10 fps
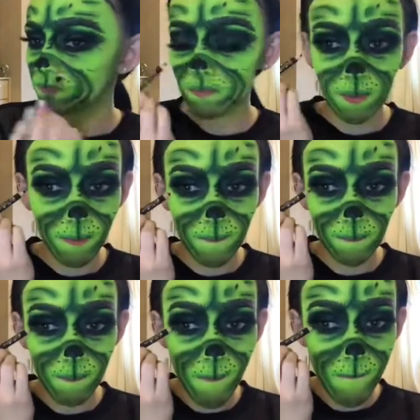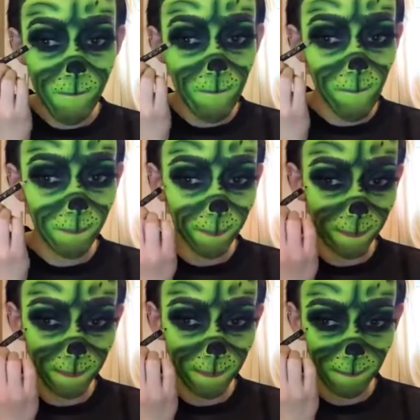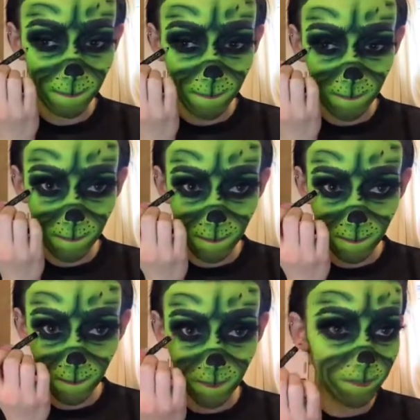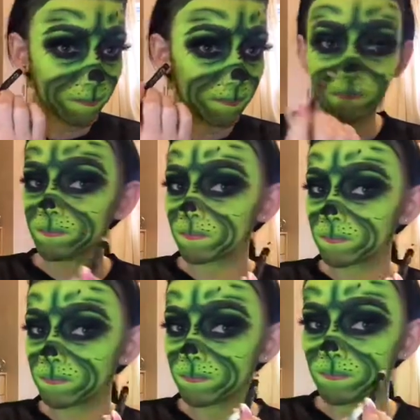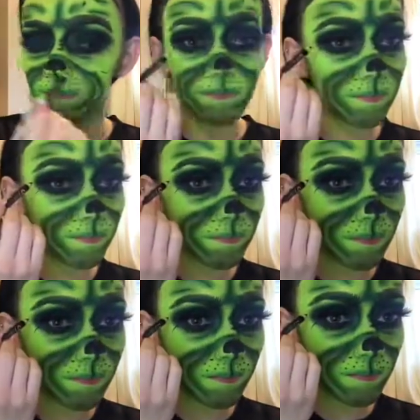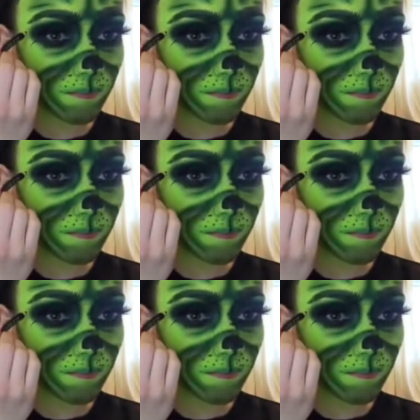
lines that were on the Grinch's face, and make sure to blend